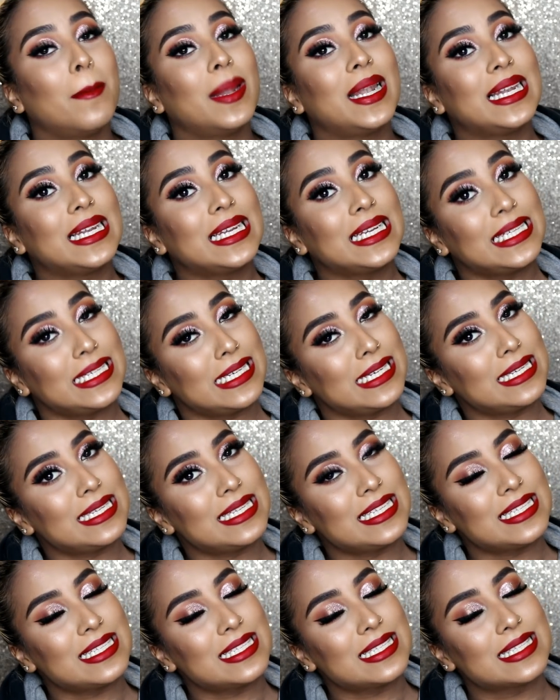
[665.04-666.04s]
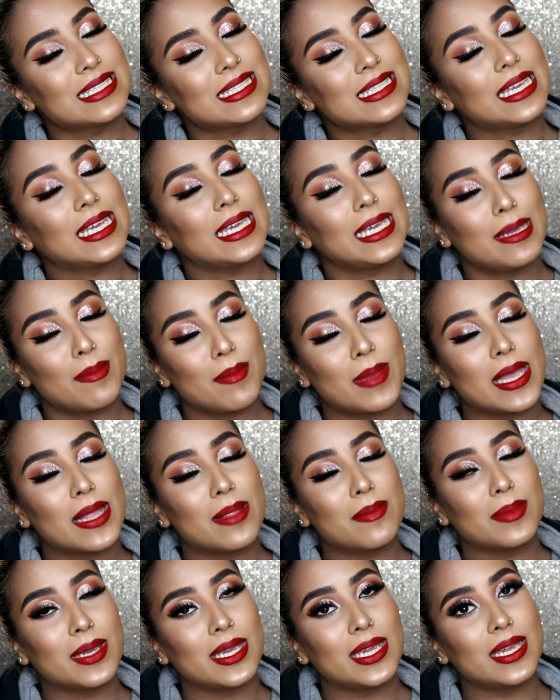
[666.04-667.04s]
Please
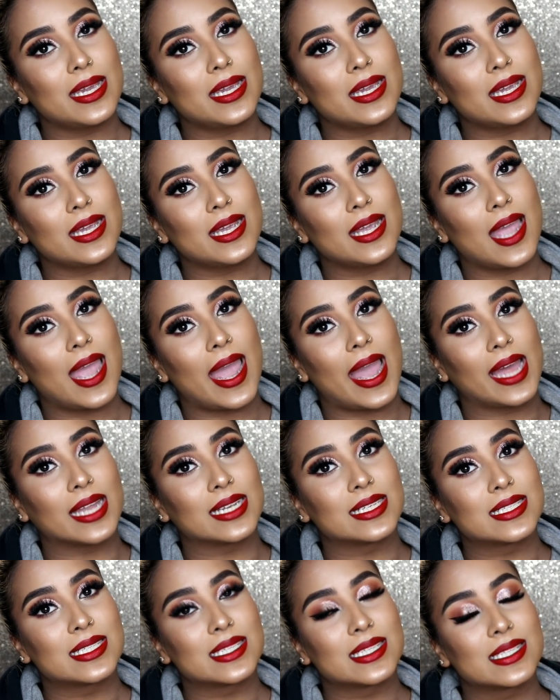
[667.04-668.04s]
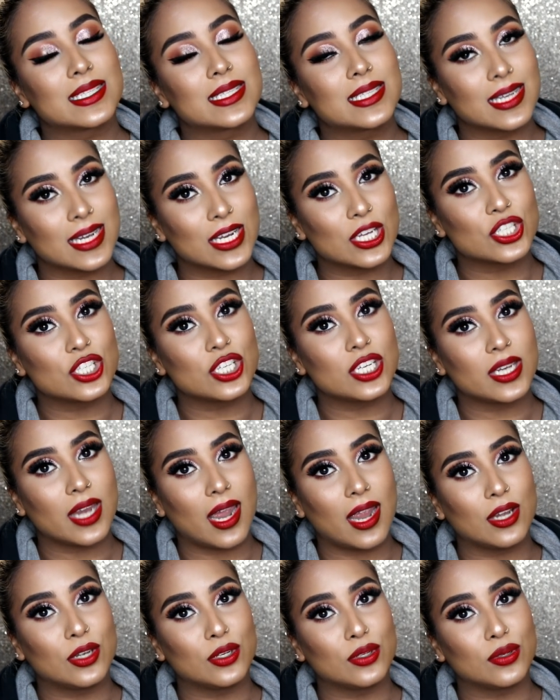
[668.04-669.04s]
email me at
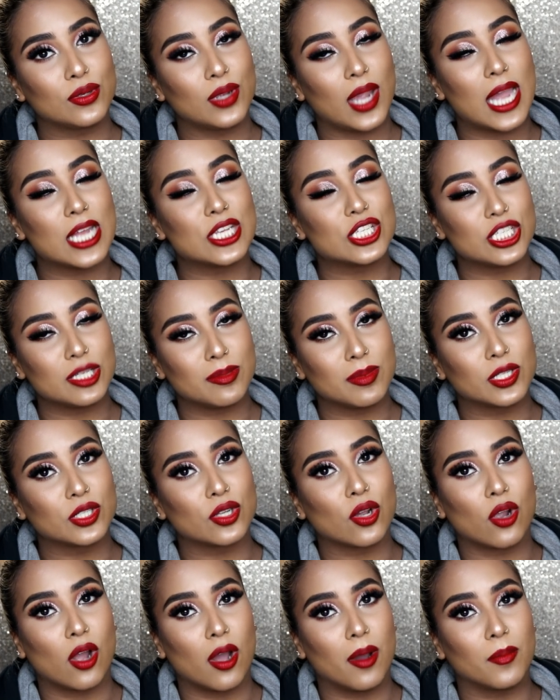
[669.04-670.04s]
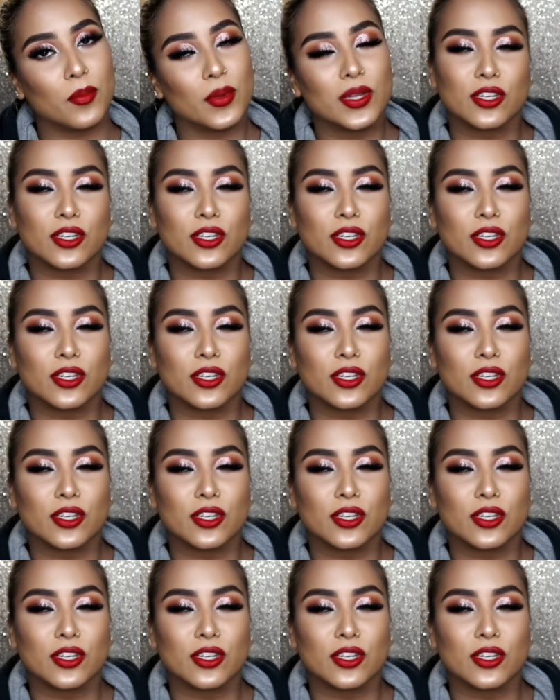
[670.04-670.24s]
saneshnienaidoo@gmail.com.